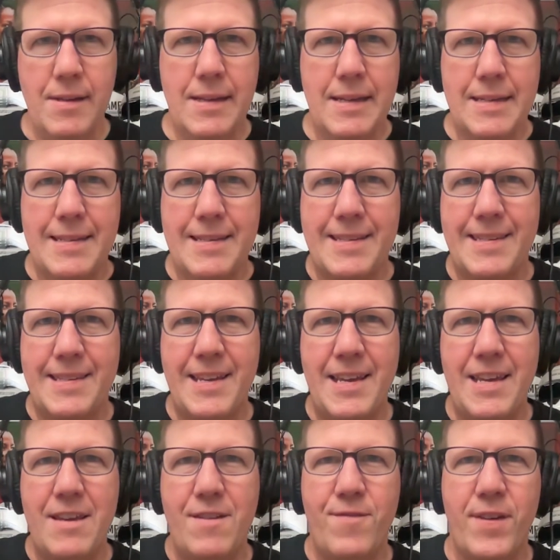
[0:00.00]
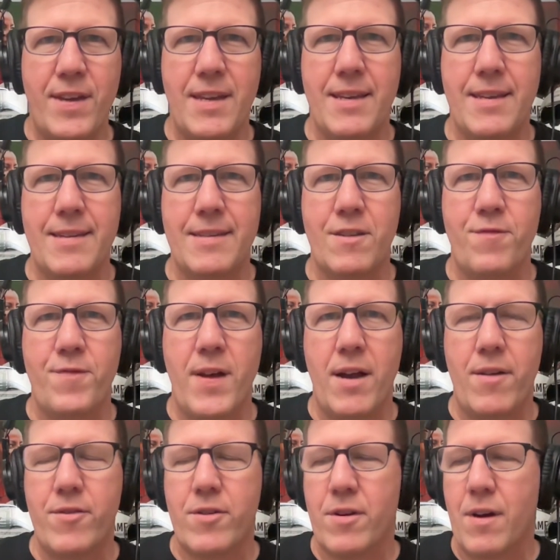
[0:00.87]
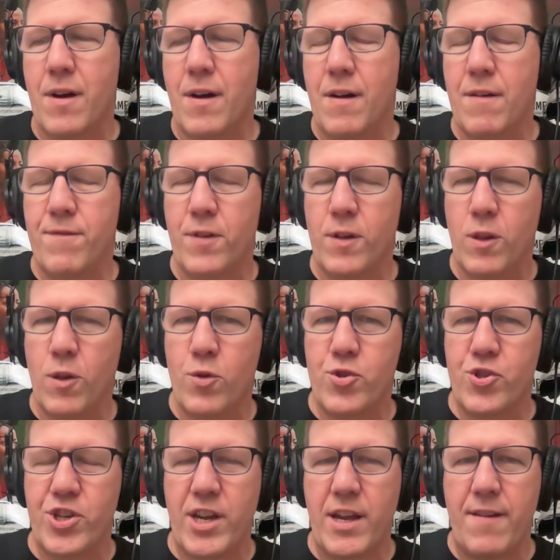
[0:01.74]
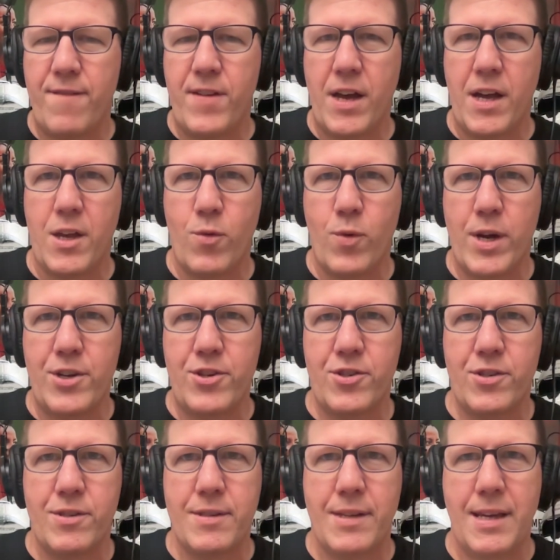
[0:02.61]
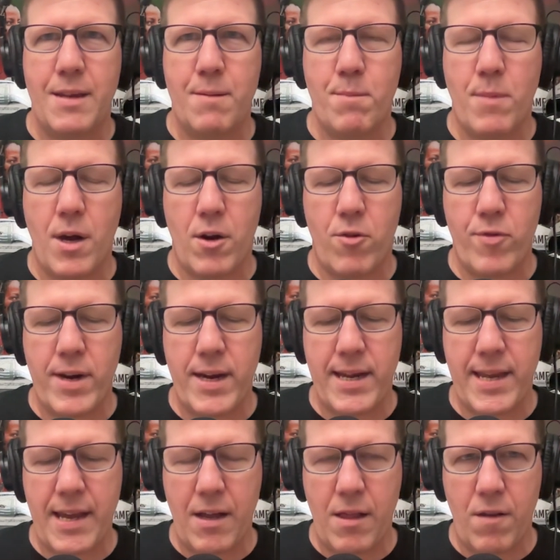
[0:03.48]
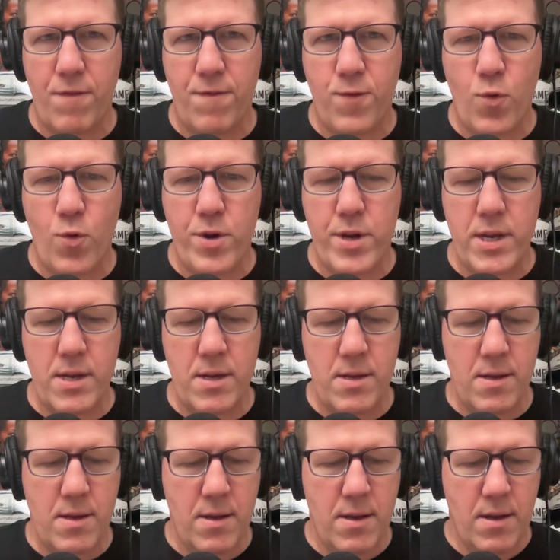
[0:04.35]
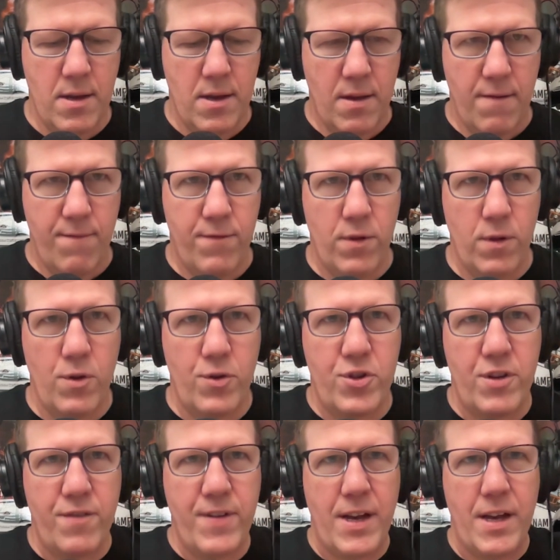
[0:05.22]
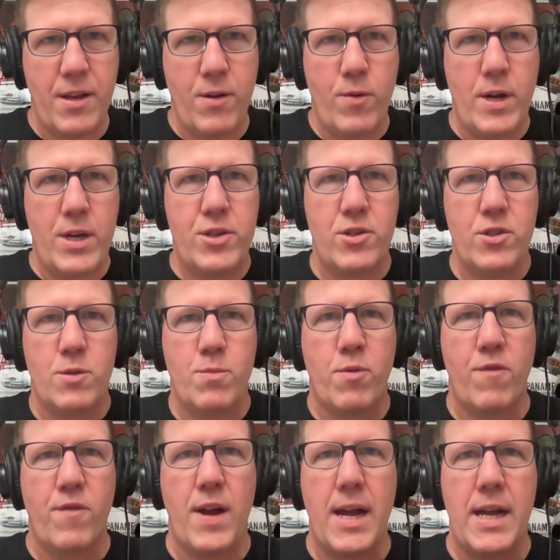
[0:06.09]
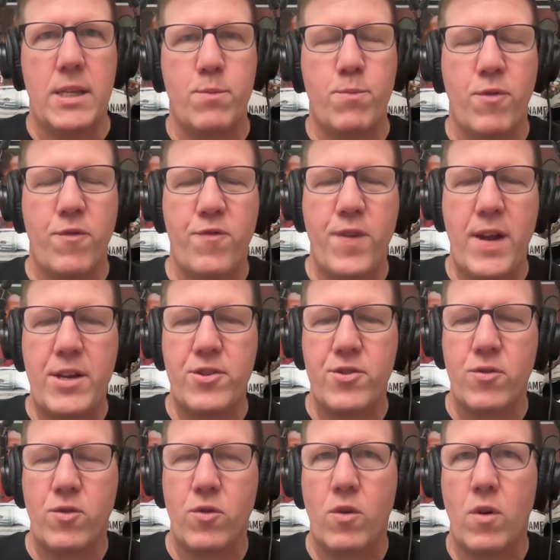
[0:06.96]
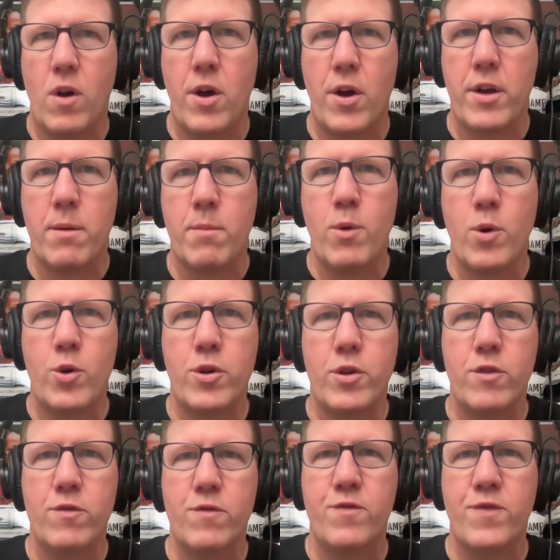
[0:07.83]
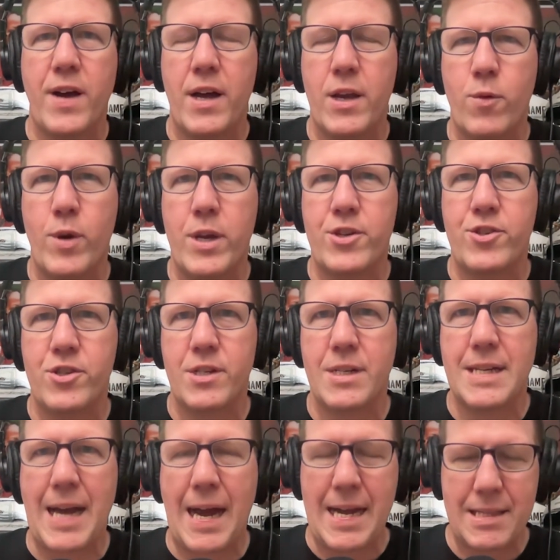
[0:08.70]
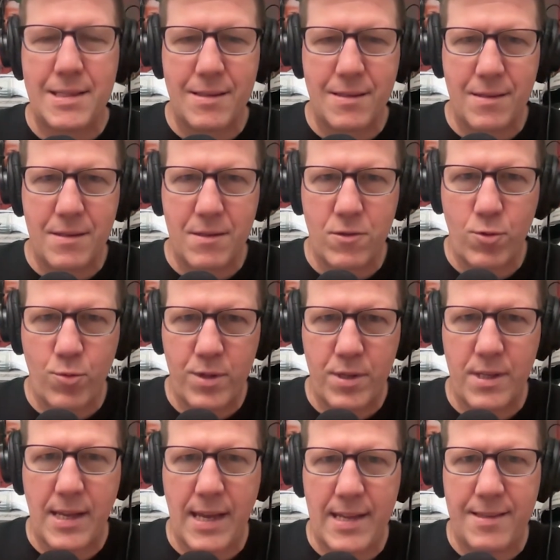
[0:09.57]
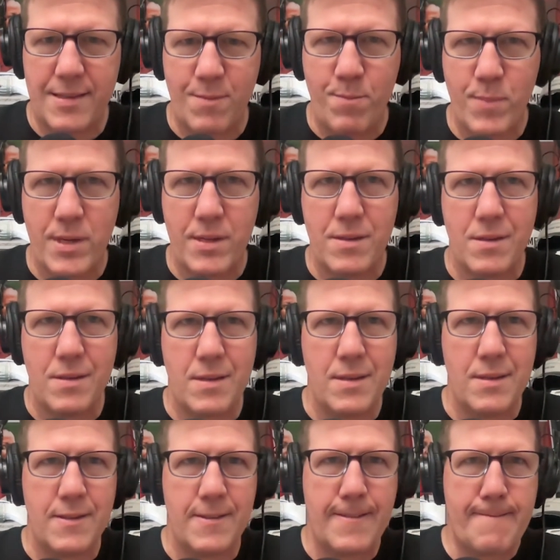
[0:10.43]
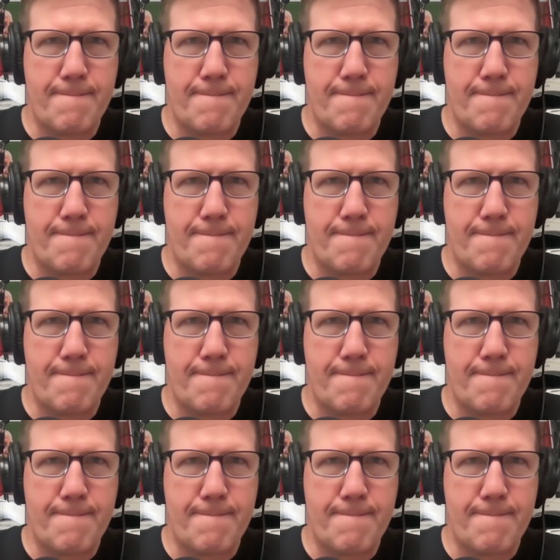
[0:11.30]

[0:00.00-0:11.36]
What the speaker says: Steve is the founder of Veloce Valuations in Monterey, California. Veloce Valuations provides professional automotive valuation guidance to estates and businesses.